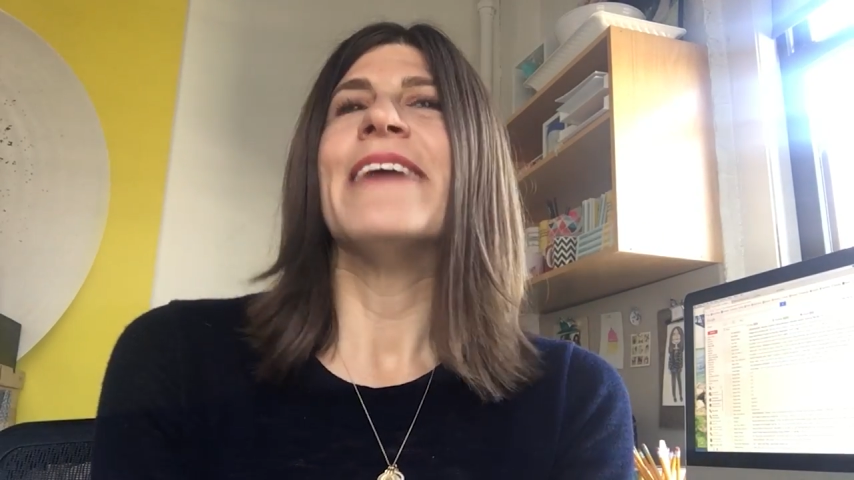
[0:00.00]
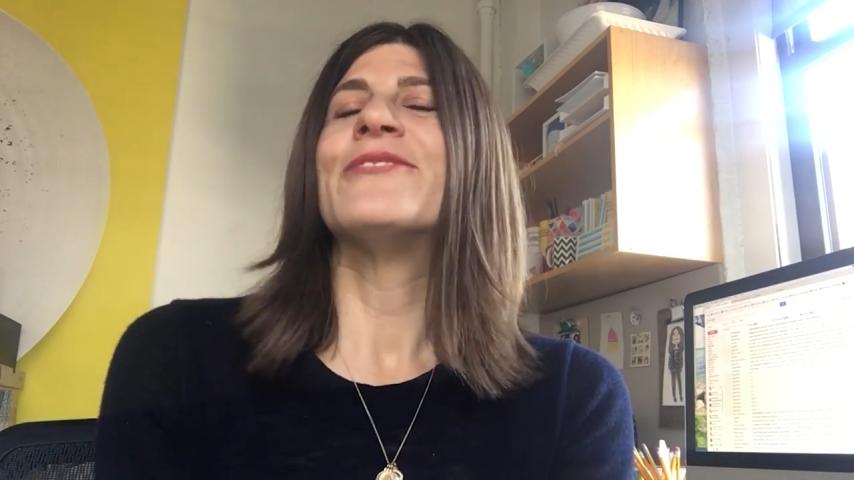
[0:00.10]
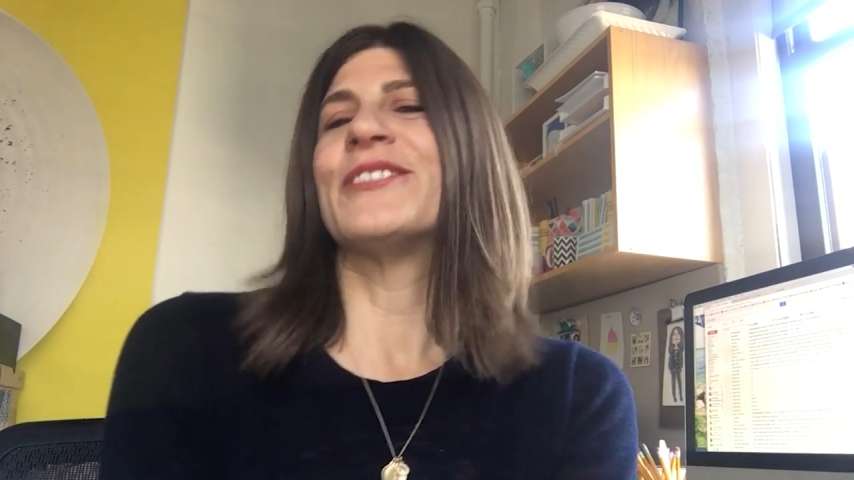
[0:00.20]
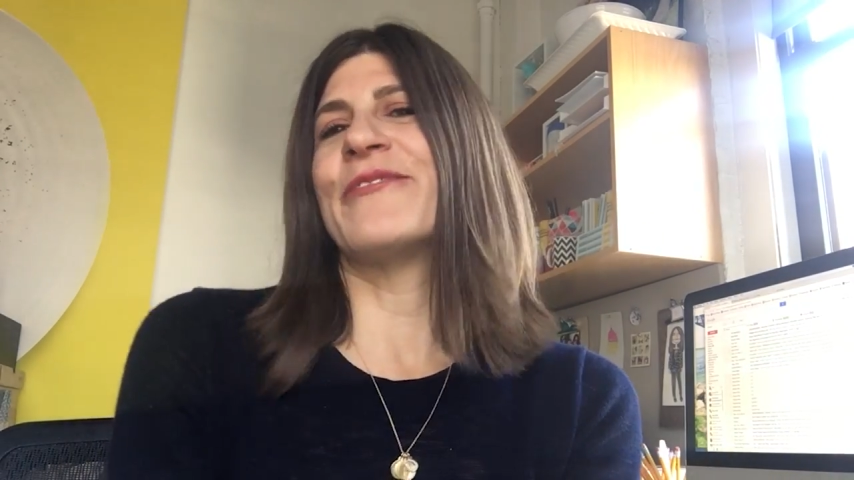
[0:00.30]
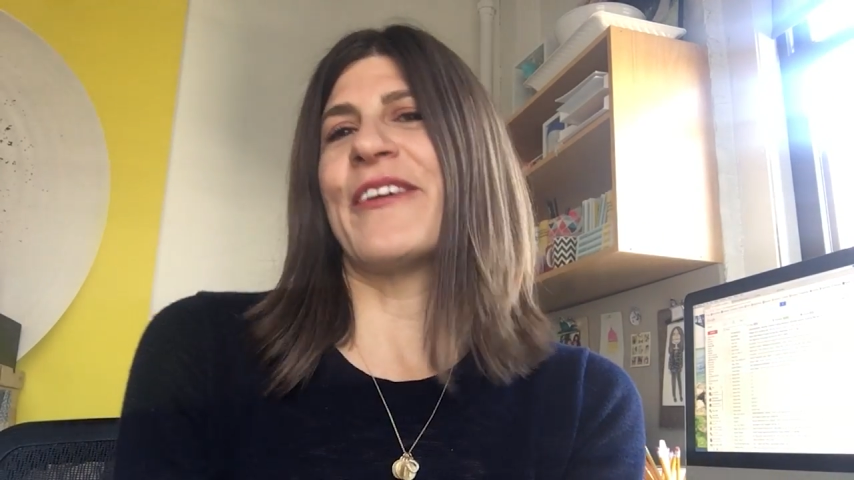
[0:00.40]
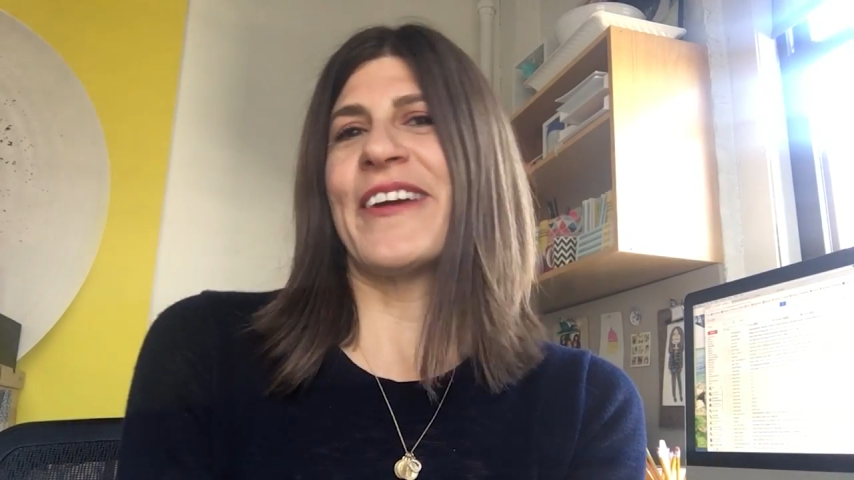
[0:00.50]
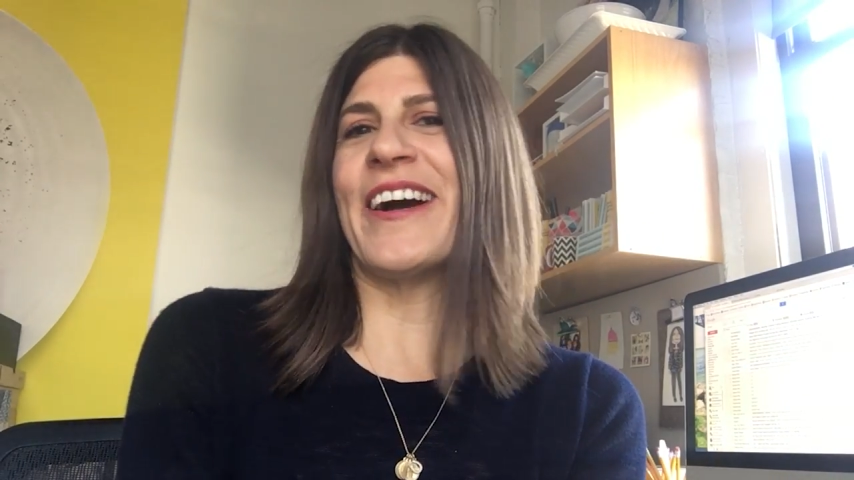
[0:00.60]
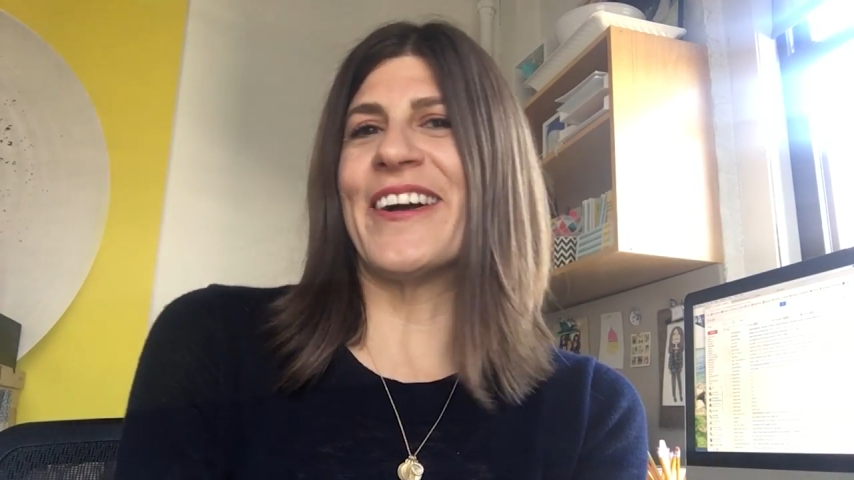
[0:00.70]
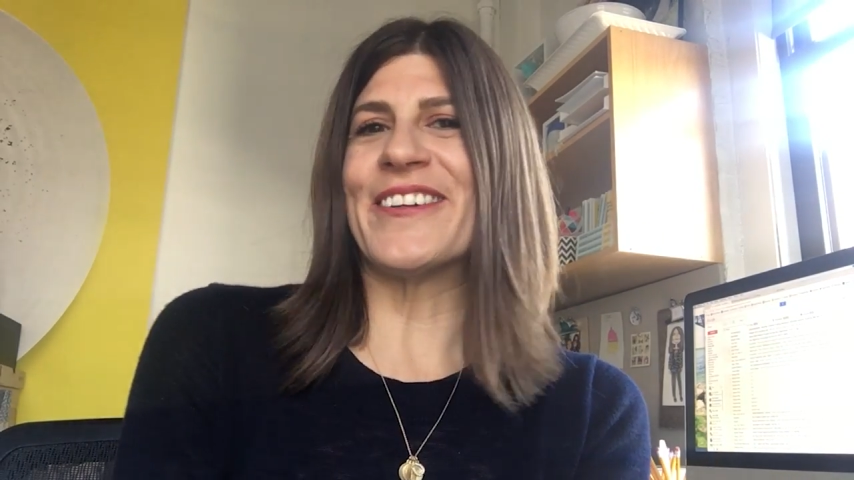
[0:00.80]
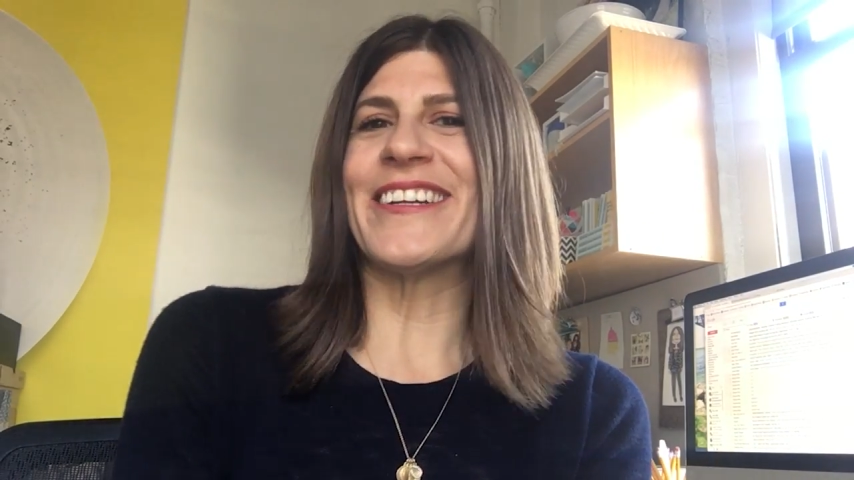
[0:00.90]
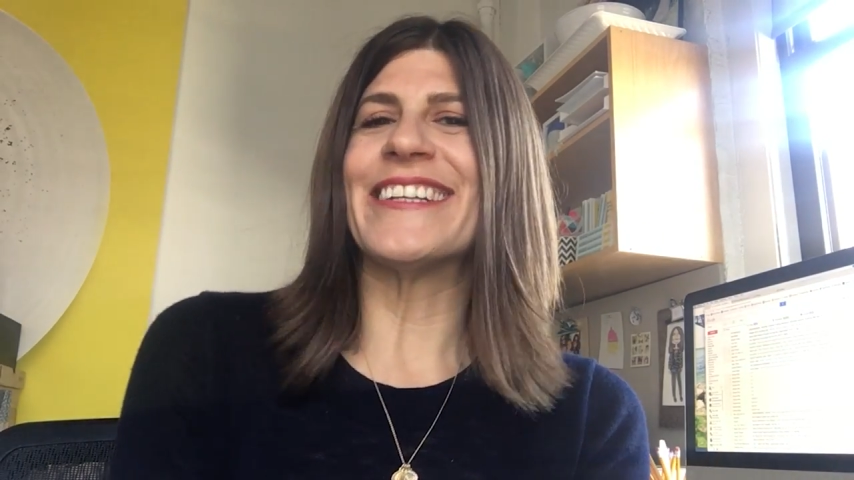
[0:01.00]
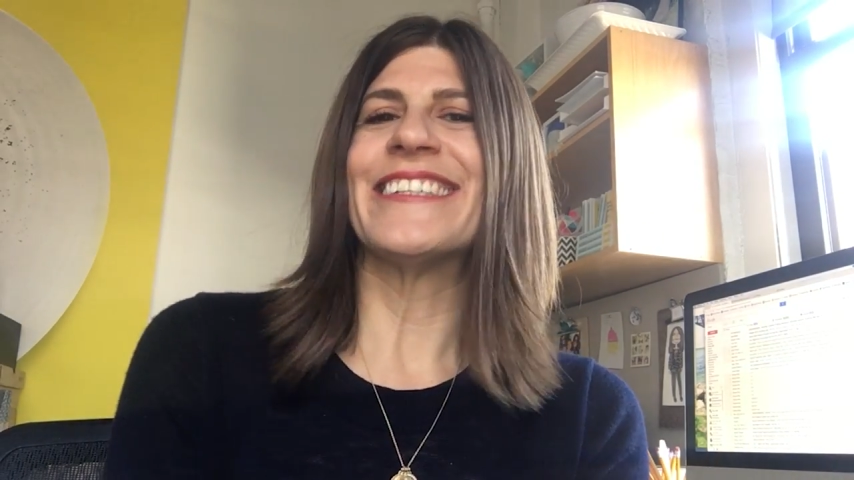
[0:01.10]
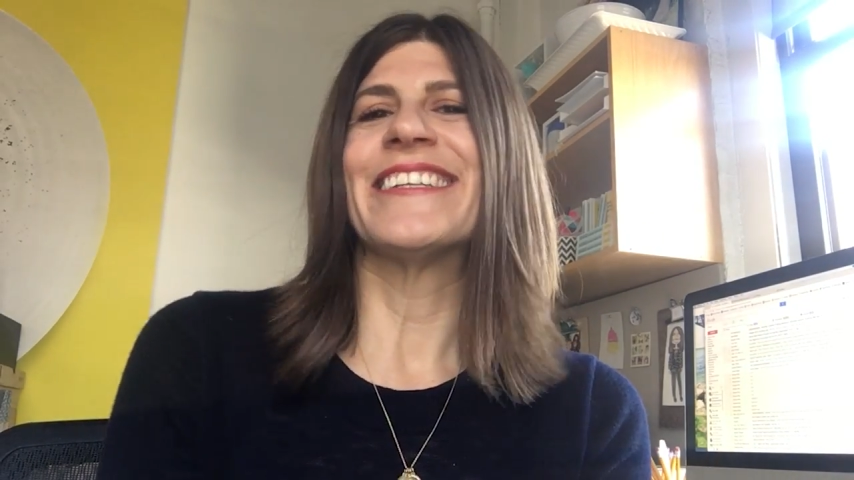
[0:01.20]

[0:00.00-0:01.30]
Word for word: I was just very honored.